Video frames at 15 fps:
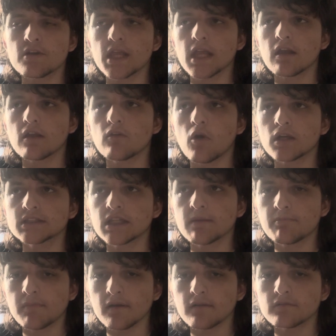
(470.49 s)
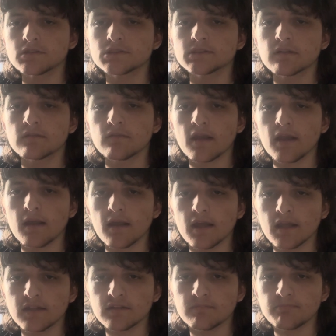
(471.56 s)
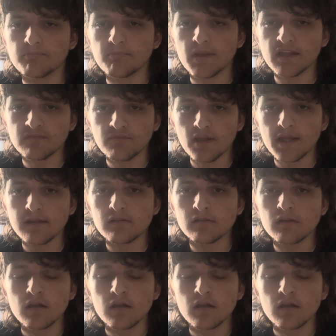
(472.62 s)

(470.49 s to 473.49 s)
he wants his brothers and his best friend